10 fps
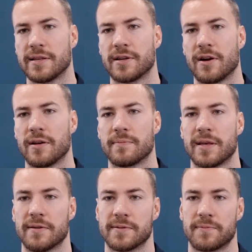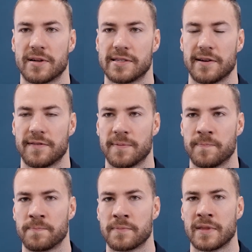So he was impressive,
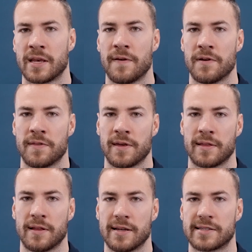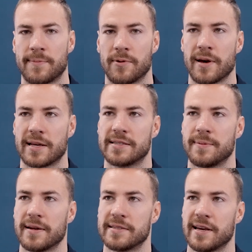and even I think the last couple of weeks to
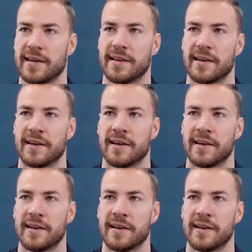be able to see